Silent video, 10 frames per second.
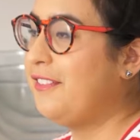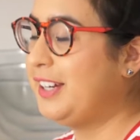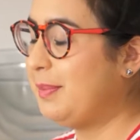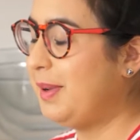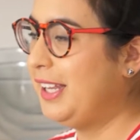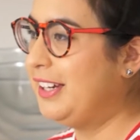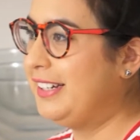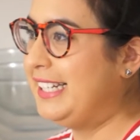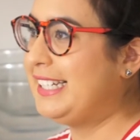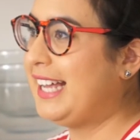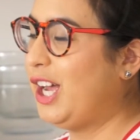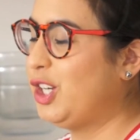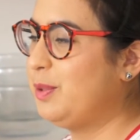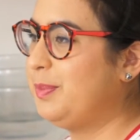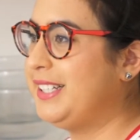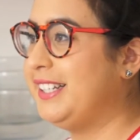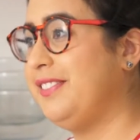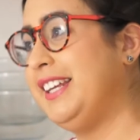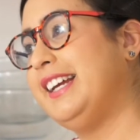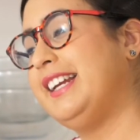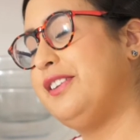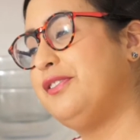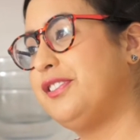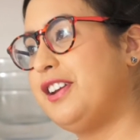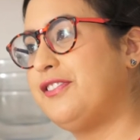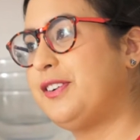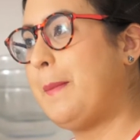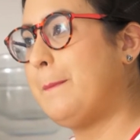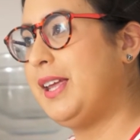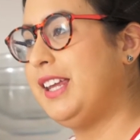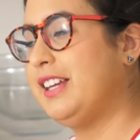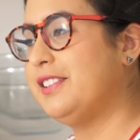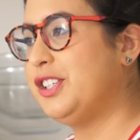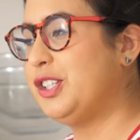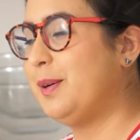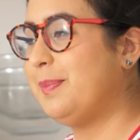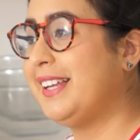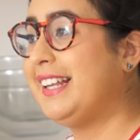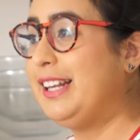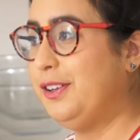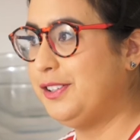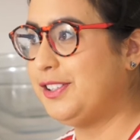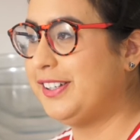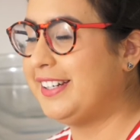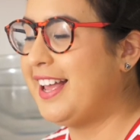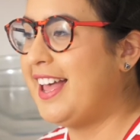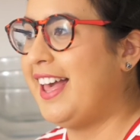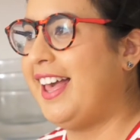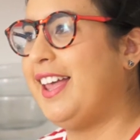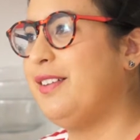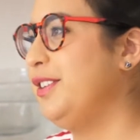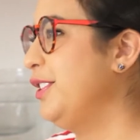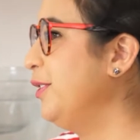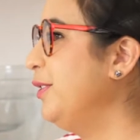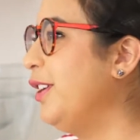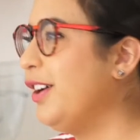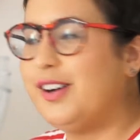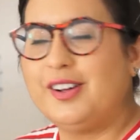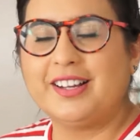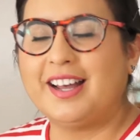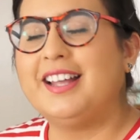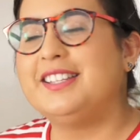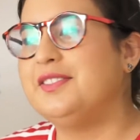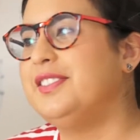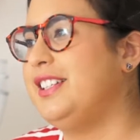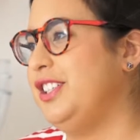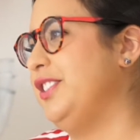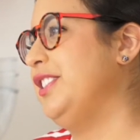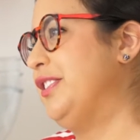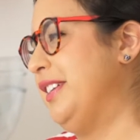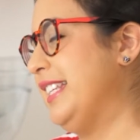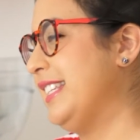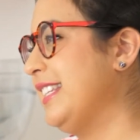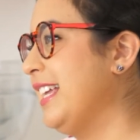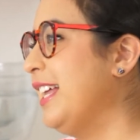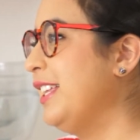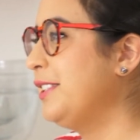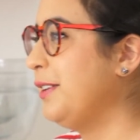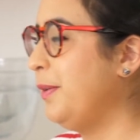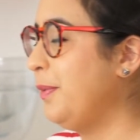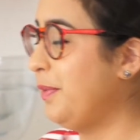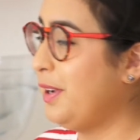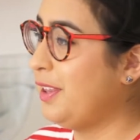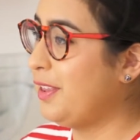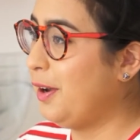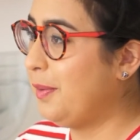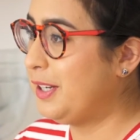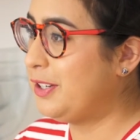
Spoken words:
Vita Bakery is 100% vegan and free from bakery shop in London, and we do all kinds of delicious treats. So with our